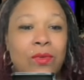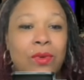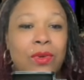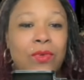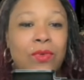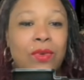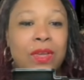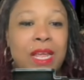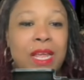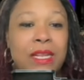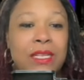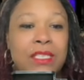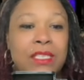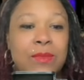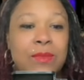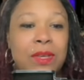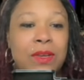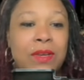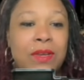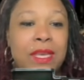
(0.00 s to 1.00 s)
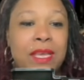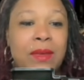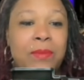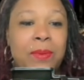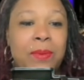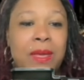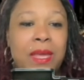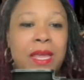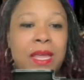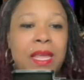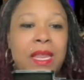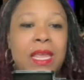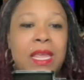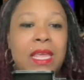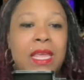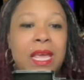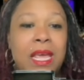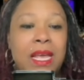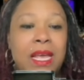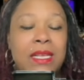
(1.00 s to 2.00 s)
will create a smear campaign.
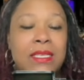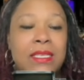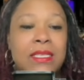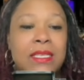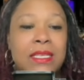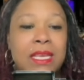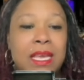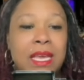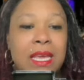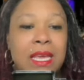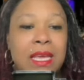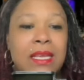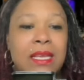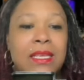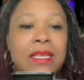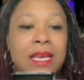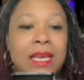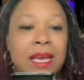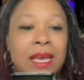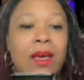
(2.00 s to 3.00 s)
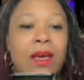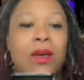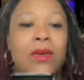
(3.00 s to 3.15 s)
Yes, yeah, yeah.